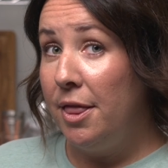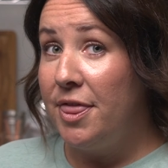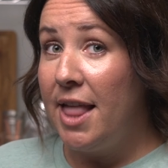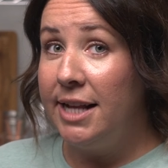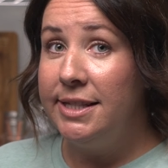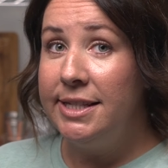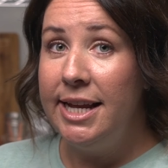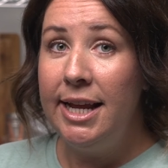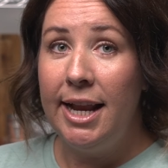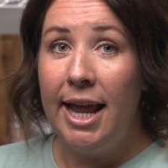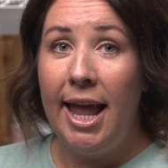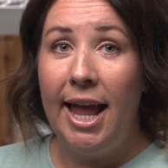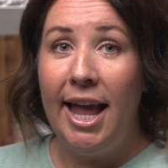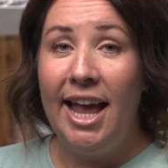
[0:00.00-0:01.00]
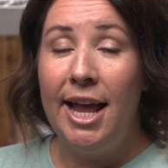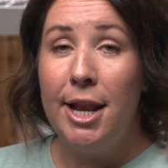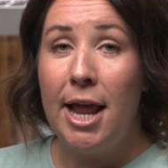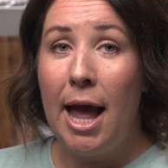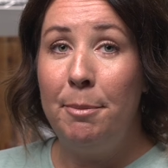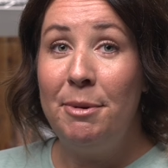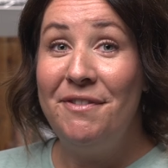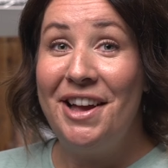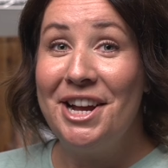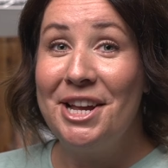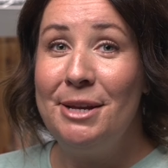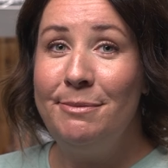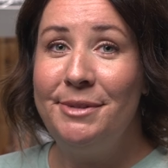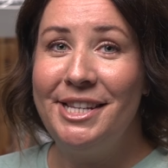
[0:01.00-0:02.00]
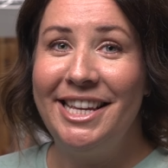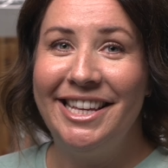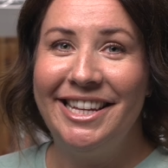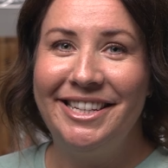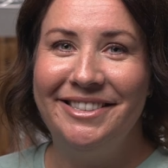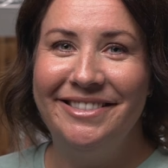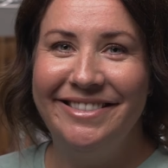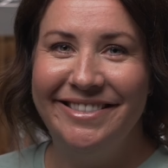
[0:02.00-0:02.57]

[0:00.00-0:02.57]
That's it, and happy vacuum sealing.